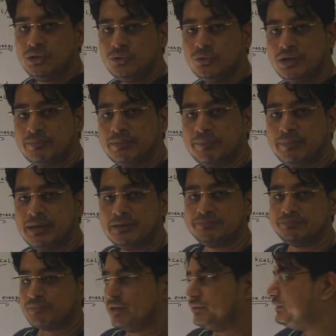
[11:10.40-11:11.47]
do
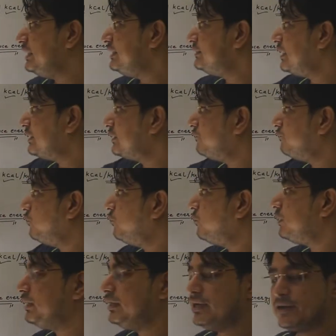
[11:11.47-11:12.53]
remember, these are the
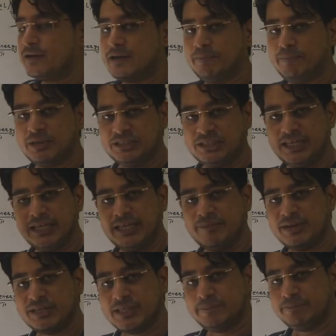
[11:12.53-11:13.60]
4 combustion
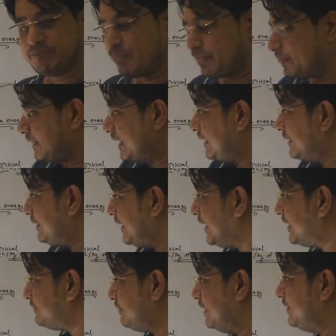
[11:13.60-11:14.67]
equation that takes